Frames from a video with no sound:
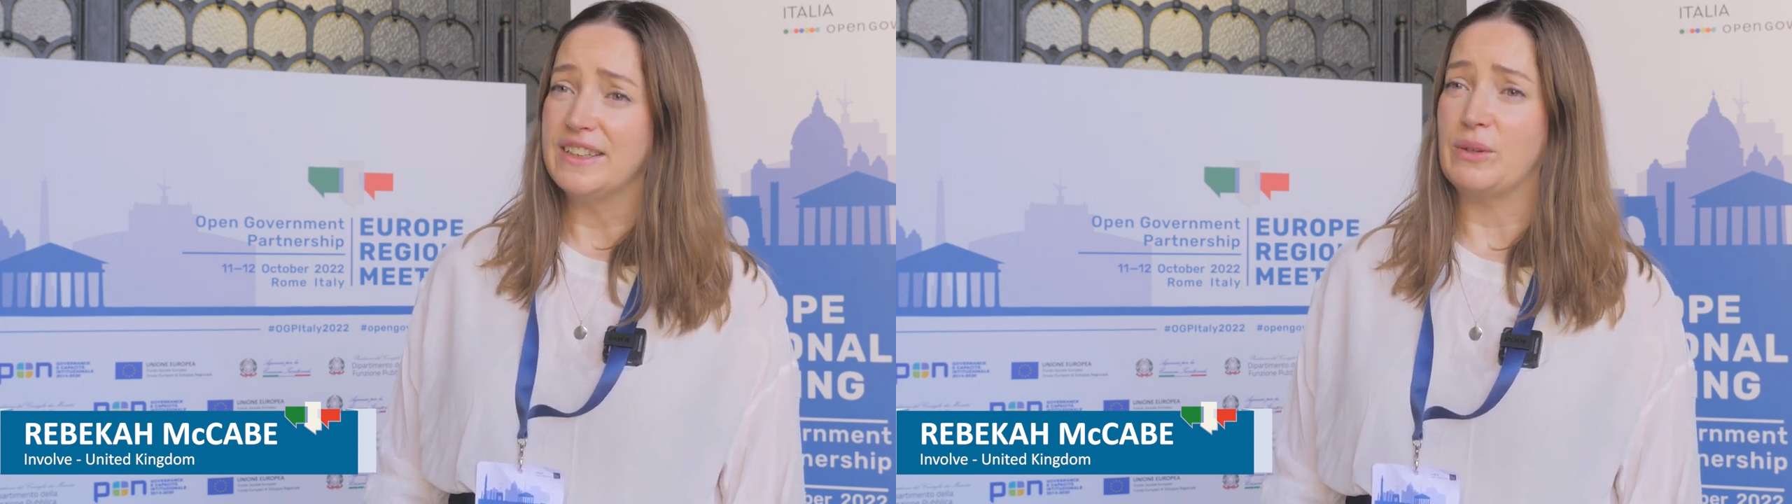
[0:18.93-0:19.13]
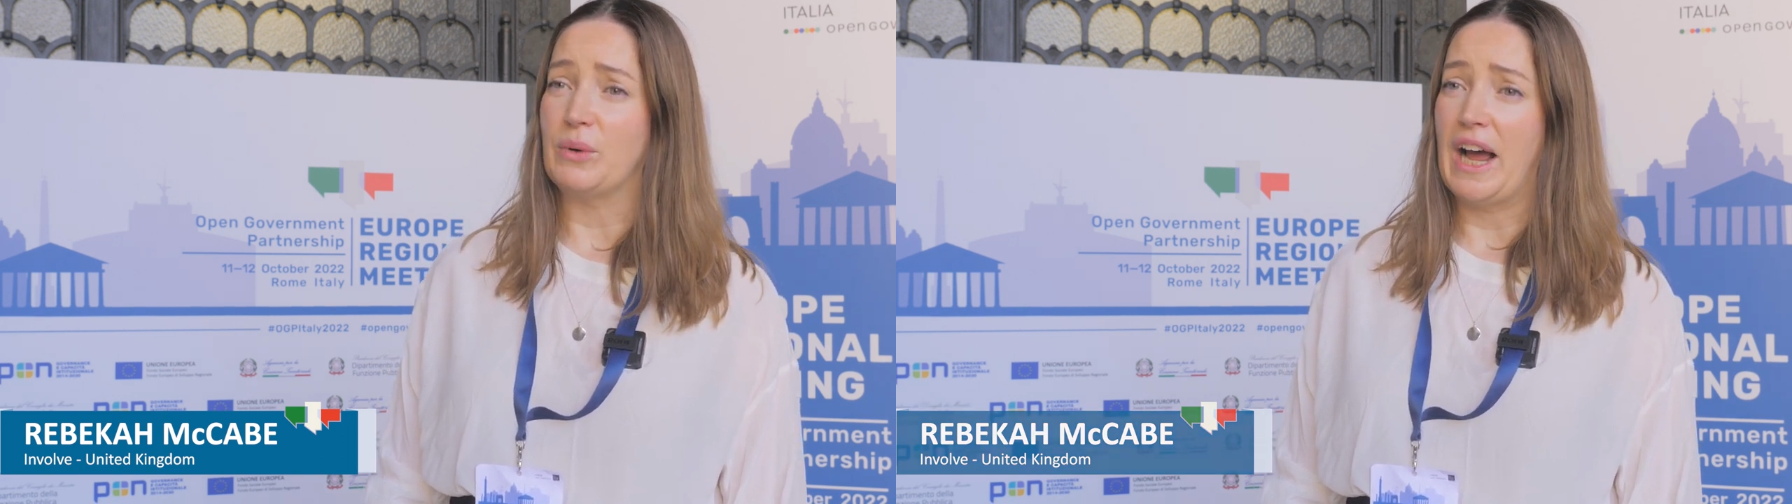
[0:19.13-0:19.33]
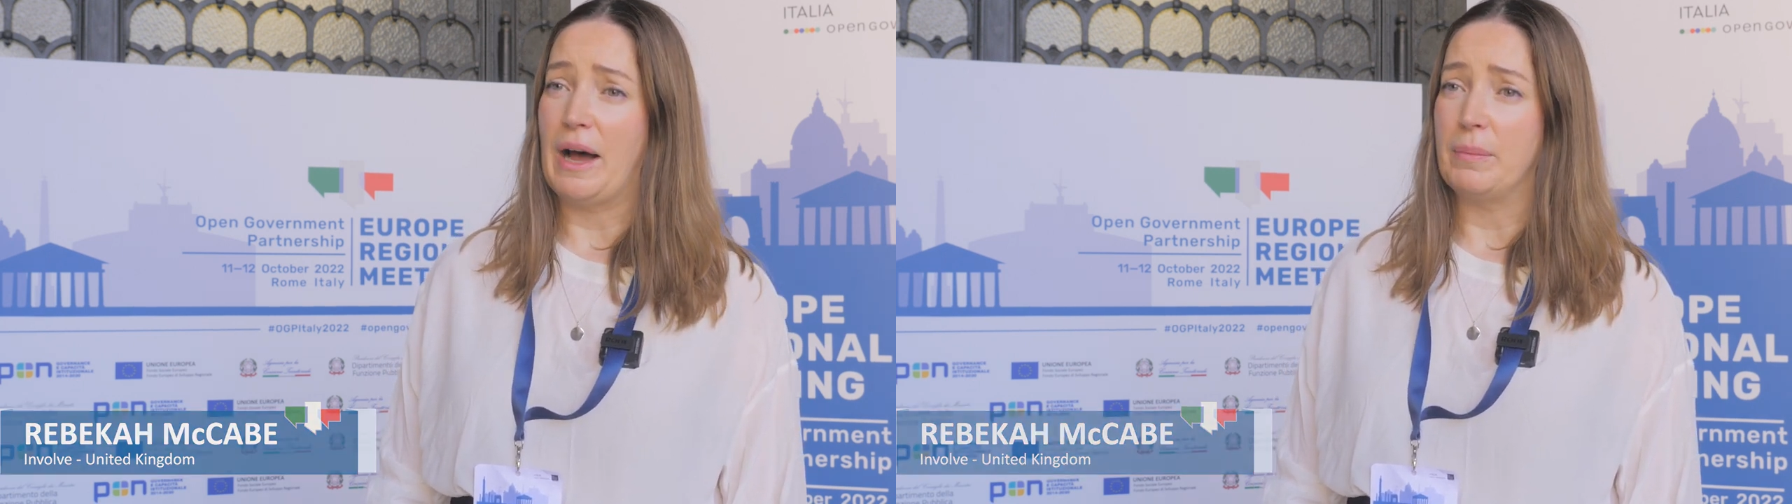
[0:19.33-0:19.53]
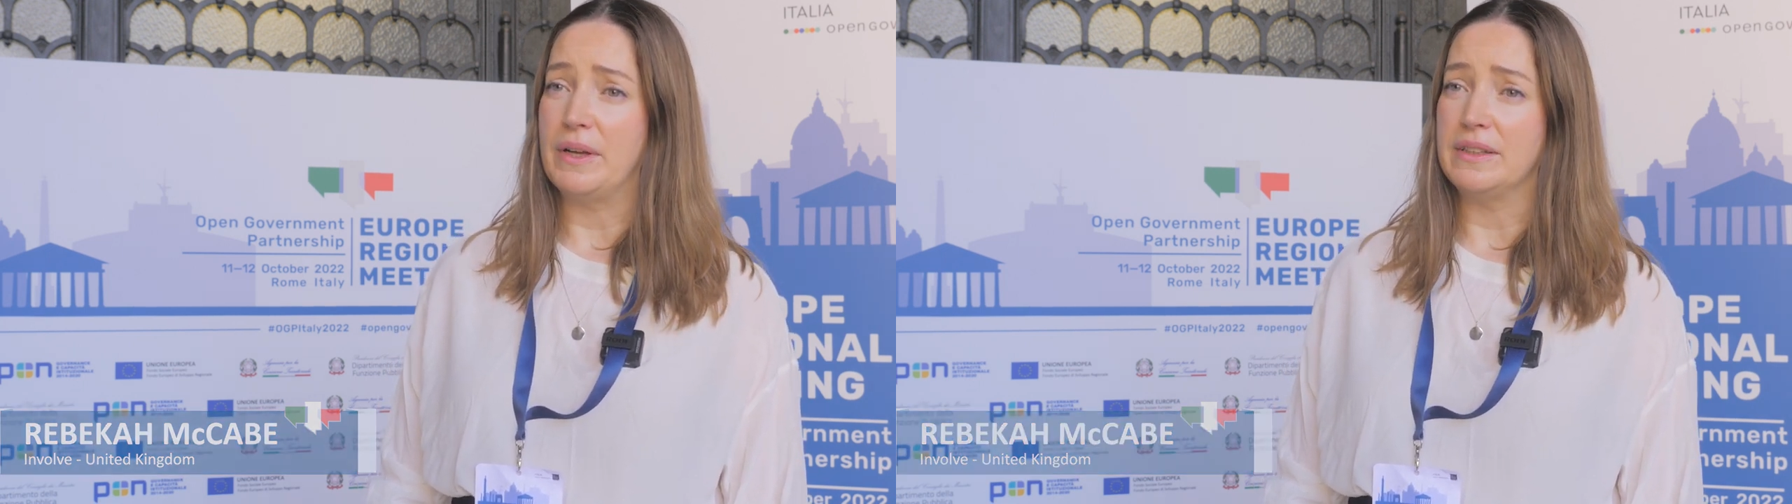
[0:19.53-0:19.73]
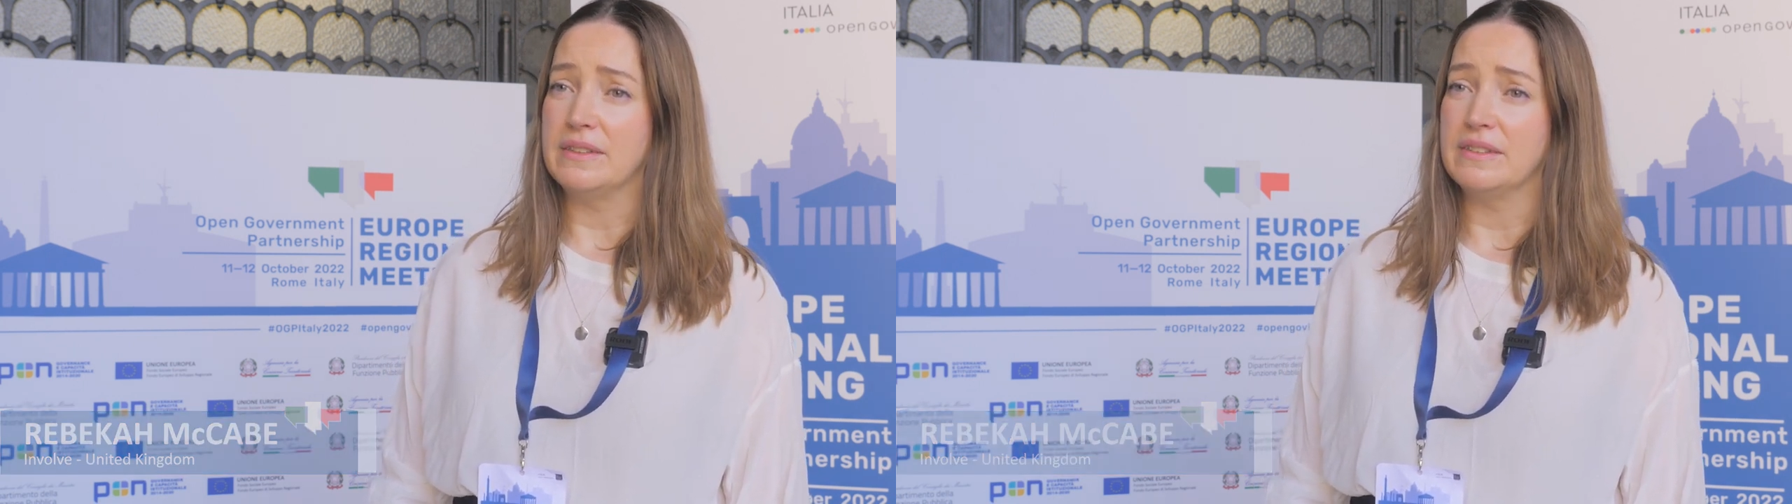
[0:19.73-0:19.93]
So it
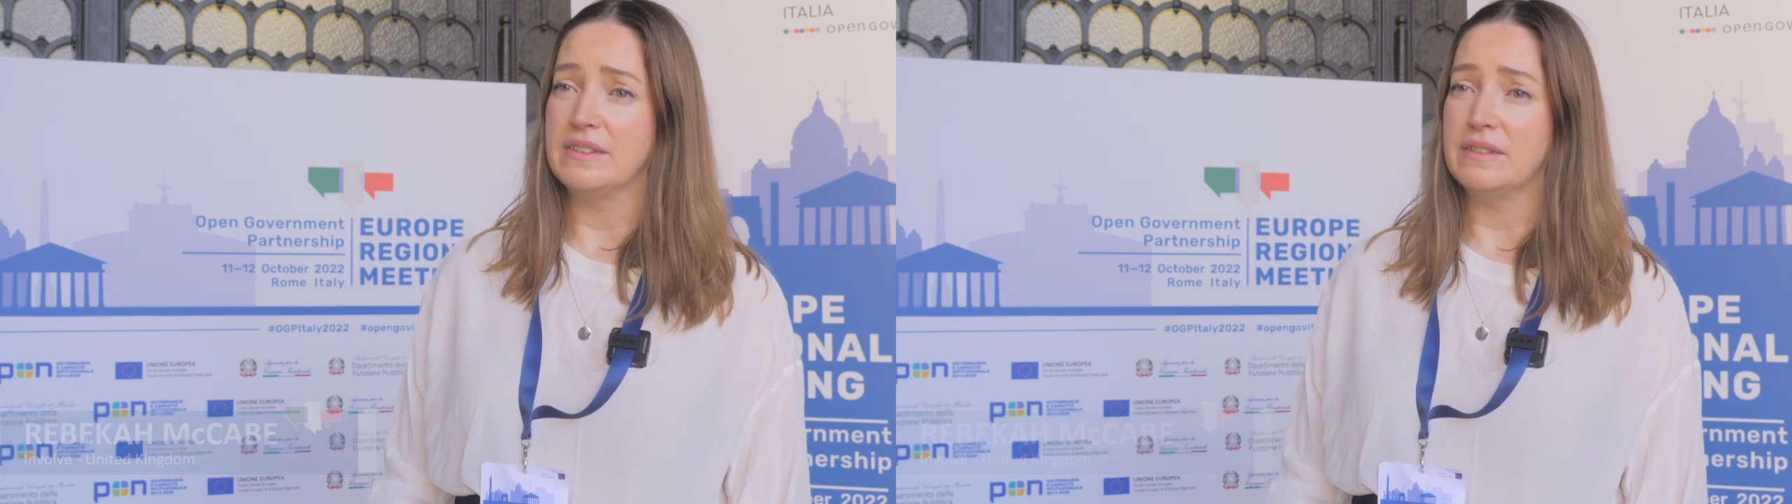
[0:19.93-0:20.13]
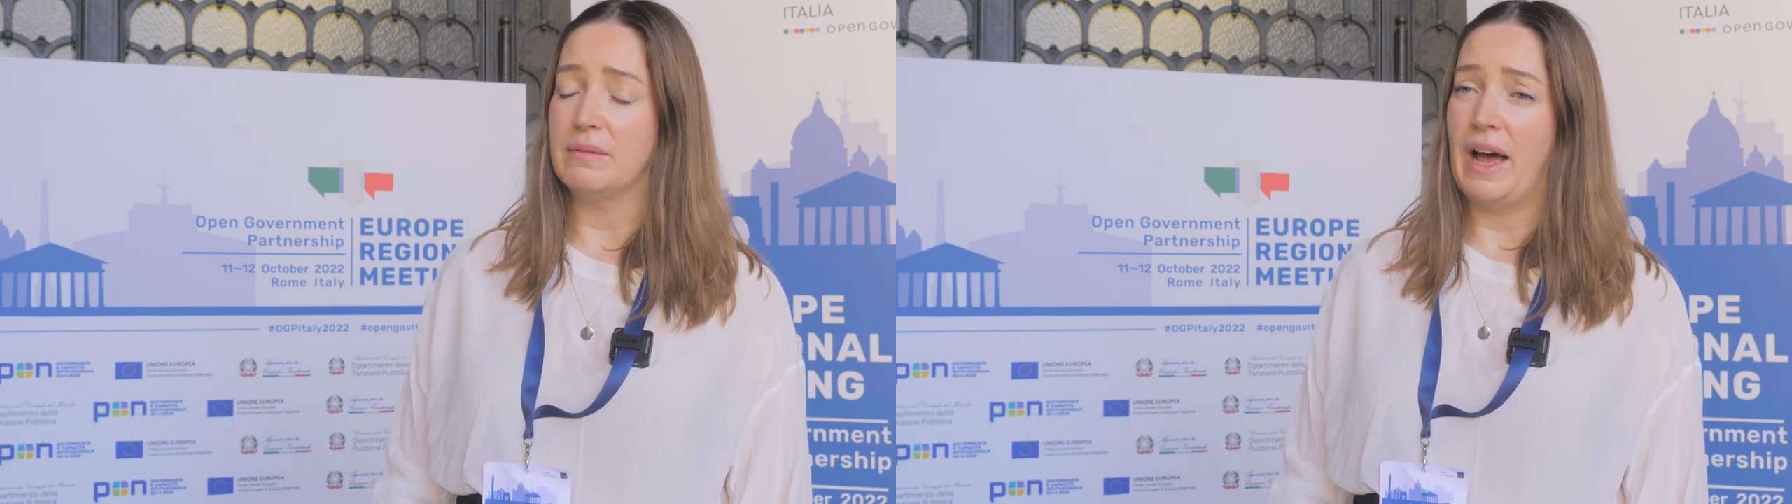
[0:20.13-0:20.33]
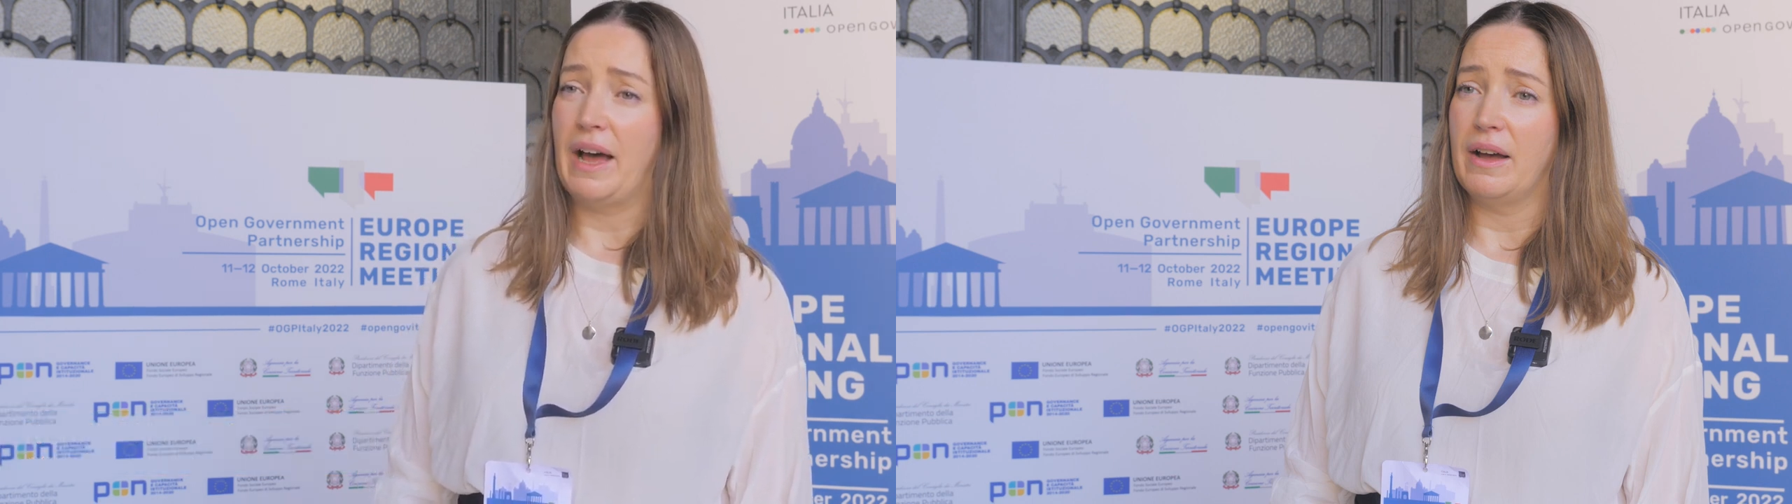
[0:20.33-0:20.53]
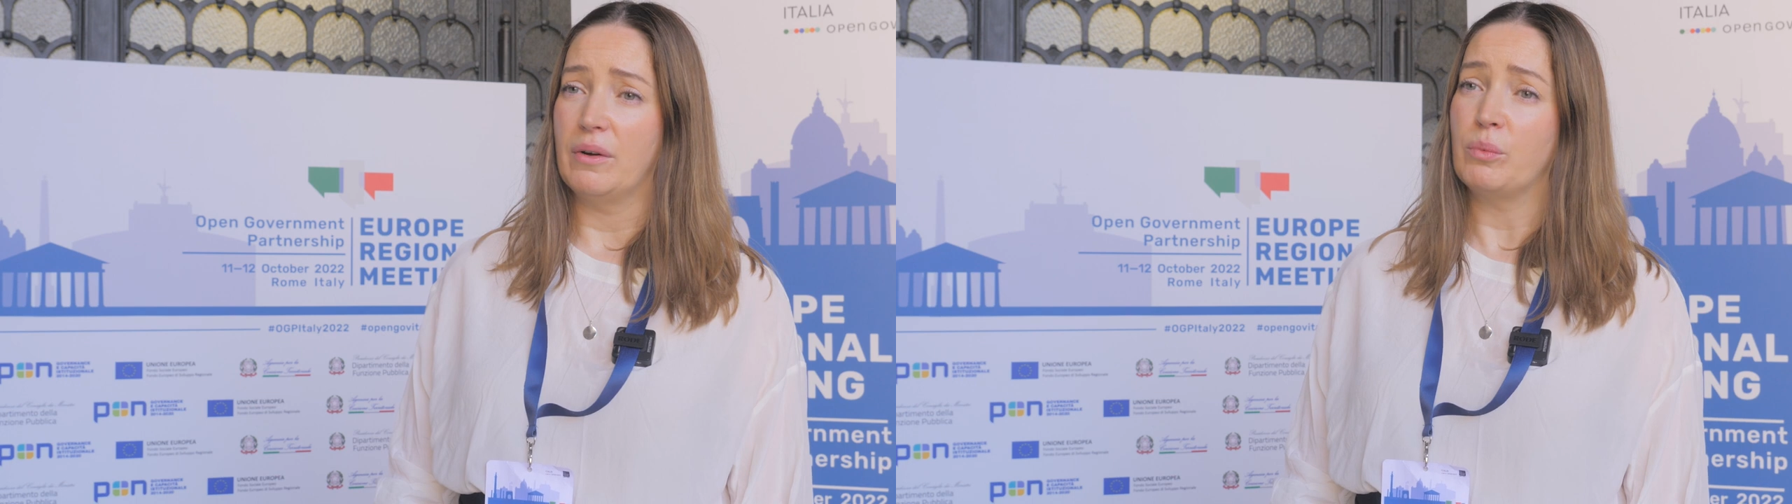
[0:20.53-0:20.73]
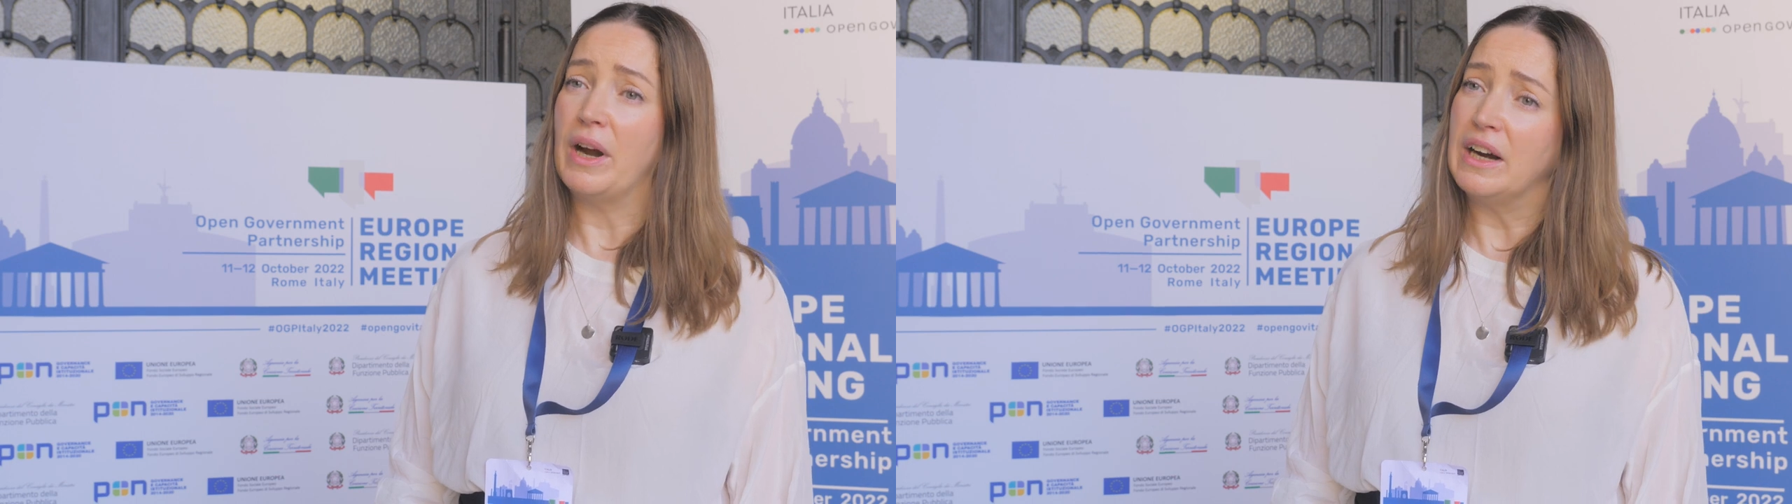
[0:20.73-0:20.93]
happens
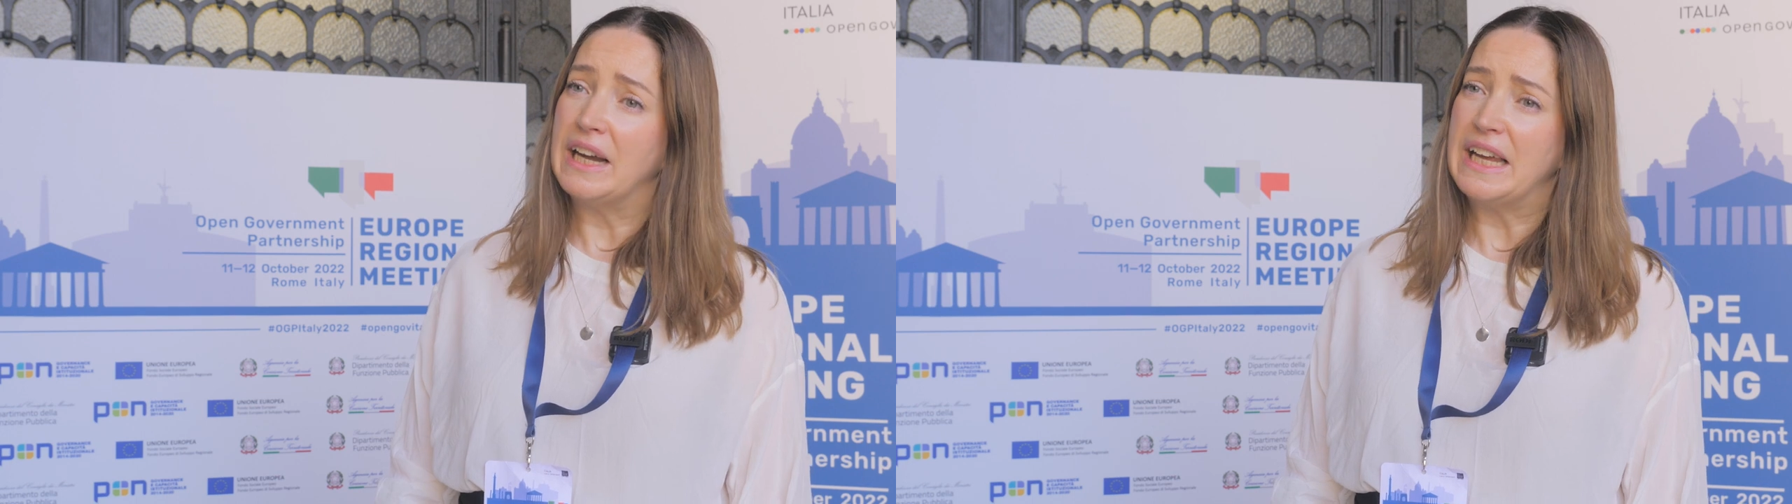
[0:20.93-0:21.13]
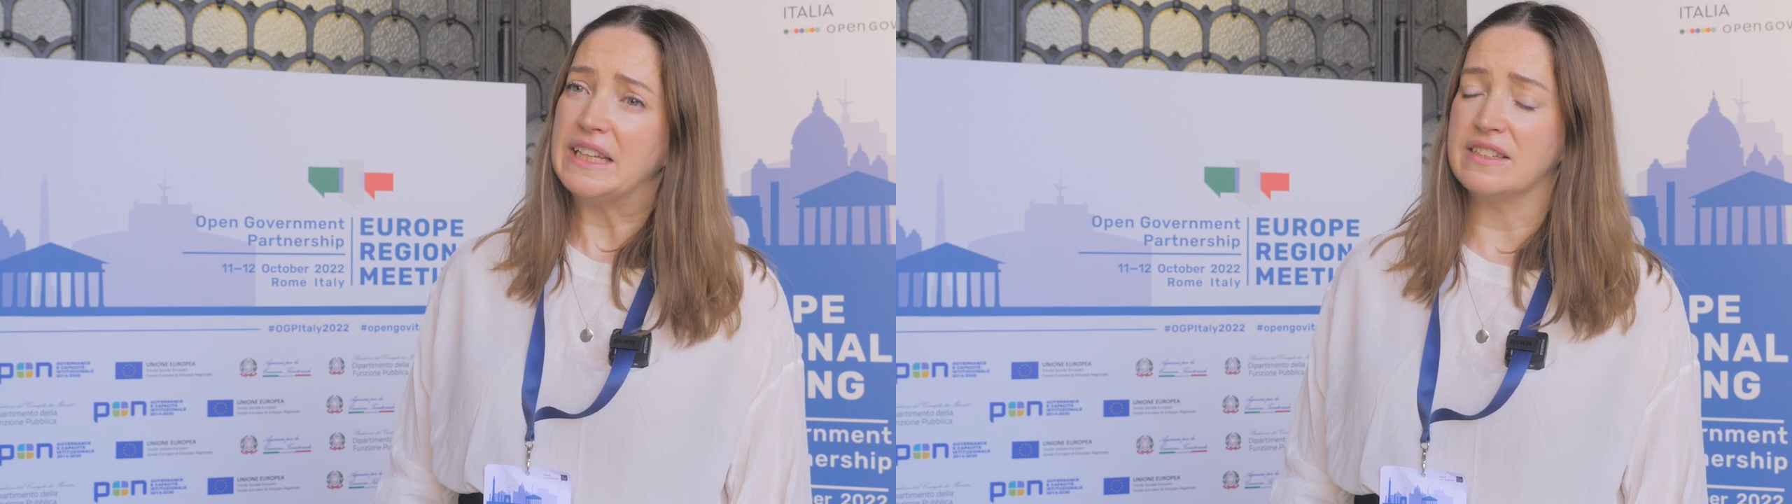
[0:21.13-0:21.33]
rarely.